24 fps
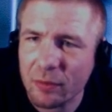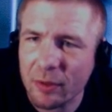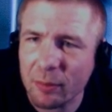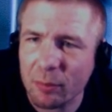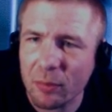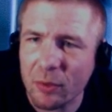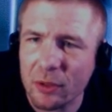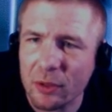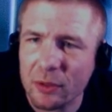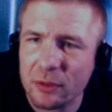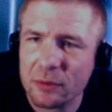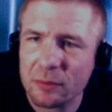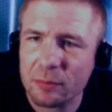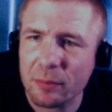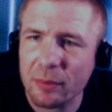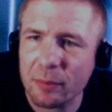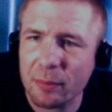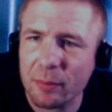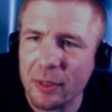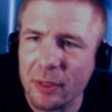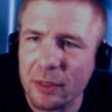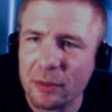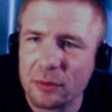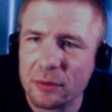red mouse
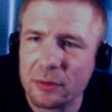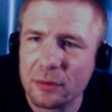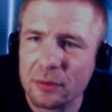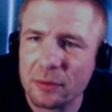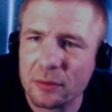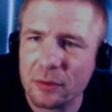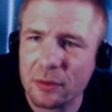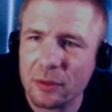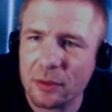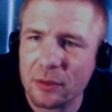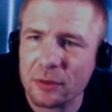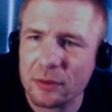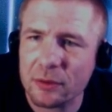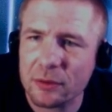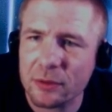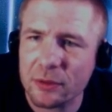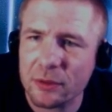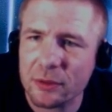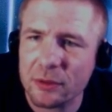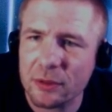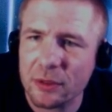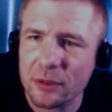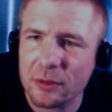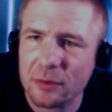cursor
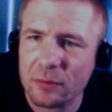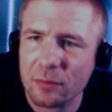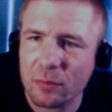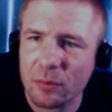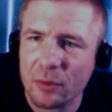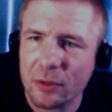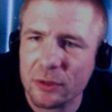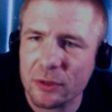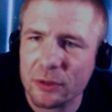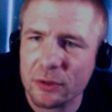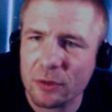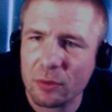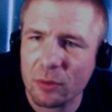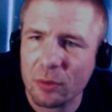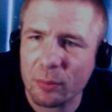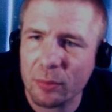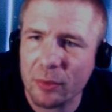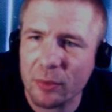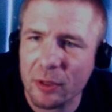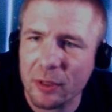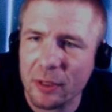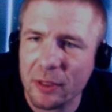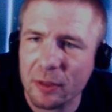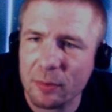just doesn't
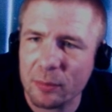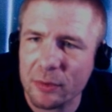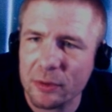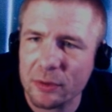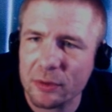open it.